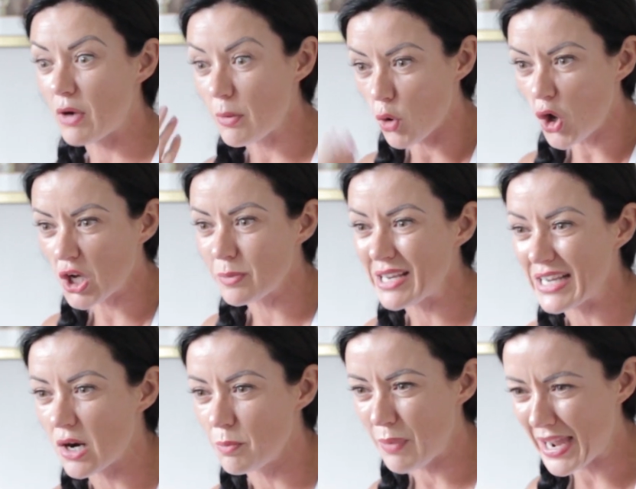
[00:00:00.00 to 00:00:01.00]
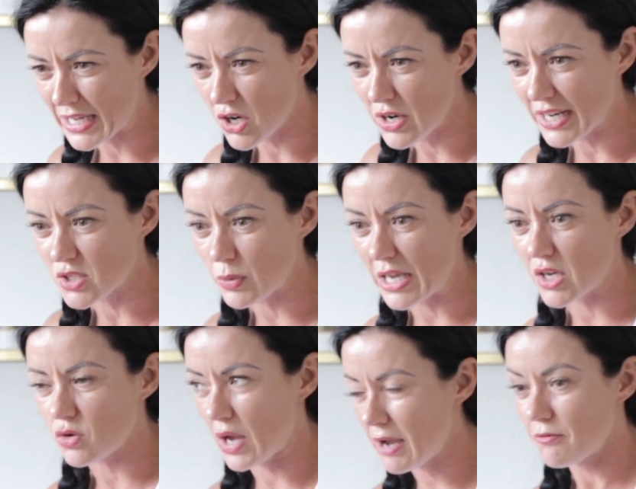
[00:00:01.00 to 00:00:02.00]
right, we're all going to meet back here next week,
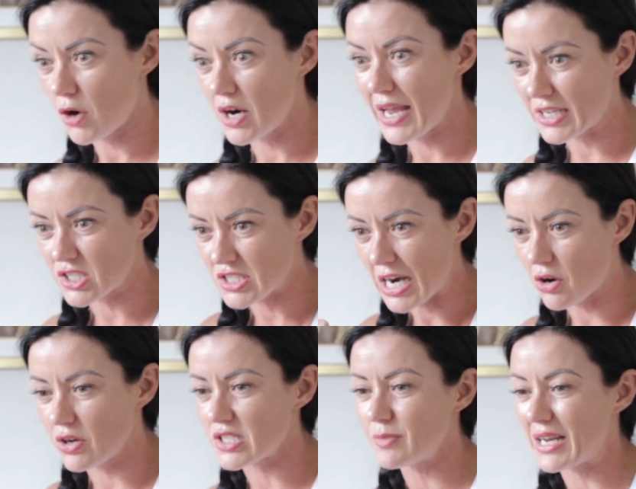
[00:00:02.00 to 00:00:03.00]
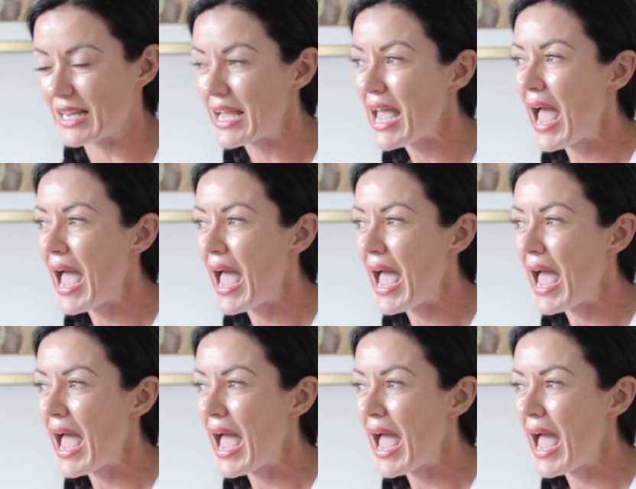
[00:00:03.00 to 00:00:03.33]
okay, for our next terrorist meeting.